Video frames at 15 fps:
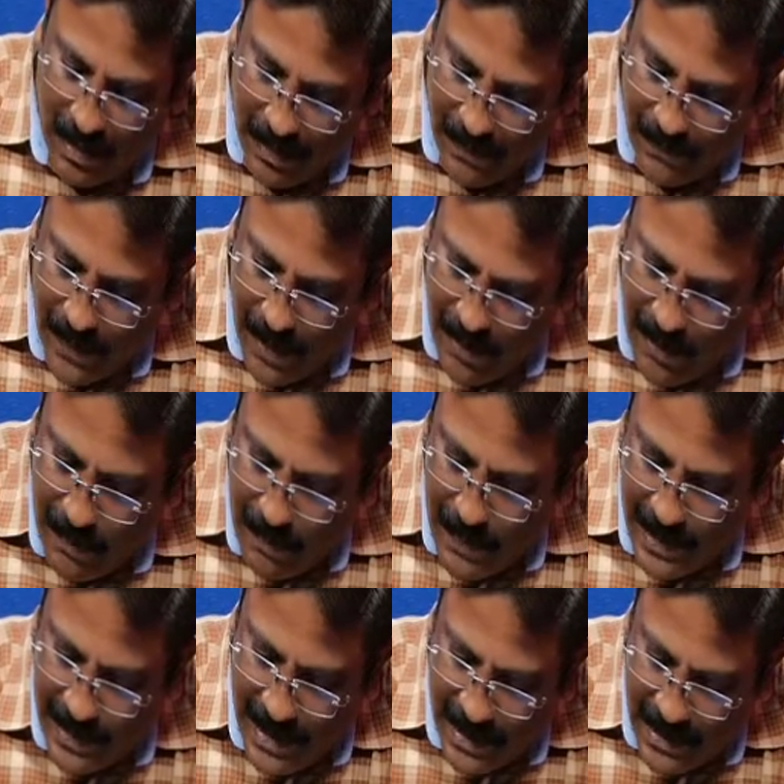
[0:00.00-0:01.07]
Followed
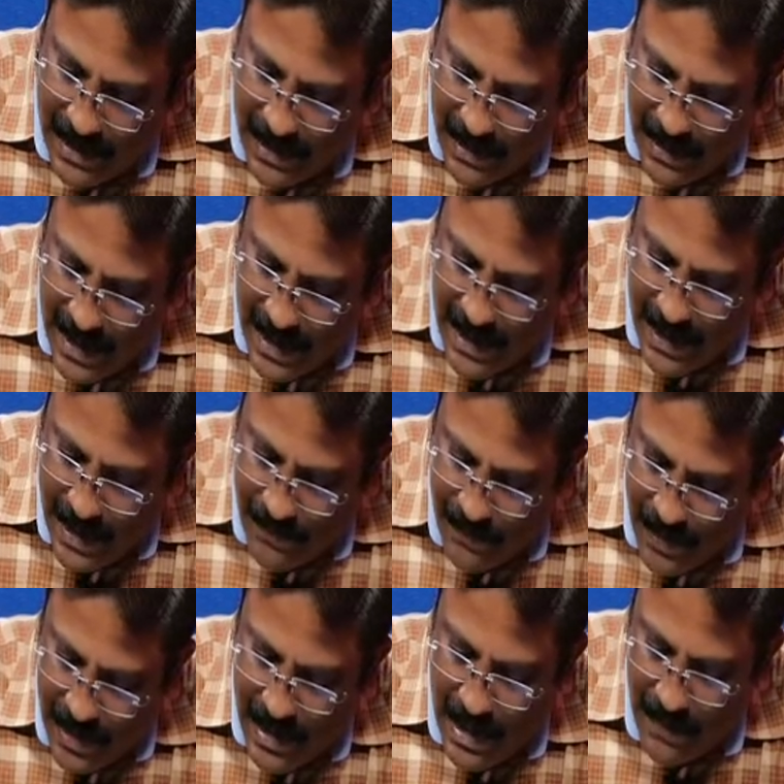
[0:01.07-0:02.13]
by the third category of
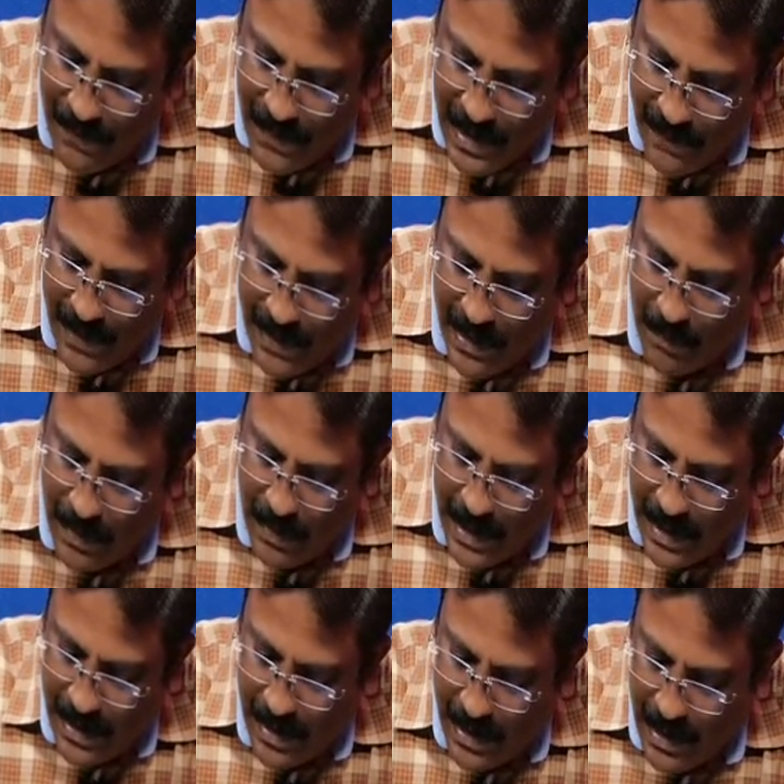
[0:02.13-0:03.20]
the graph is available, that
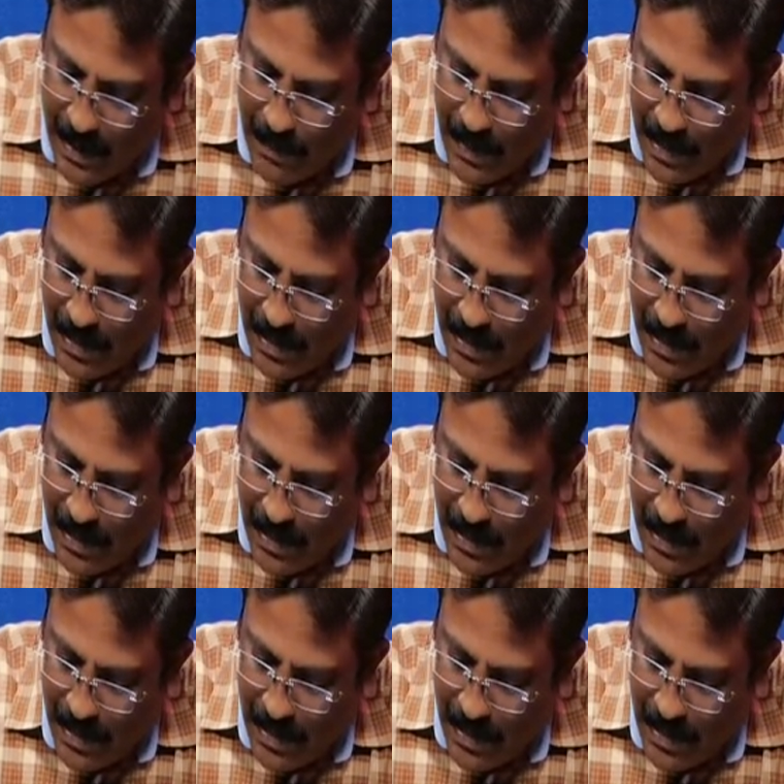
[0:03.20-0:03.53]
is nothing but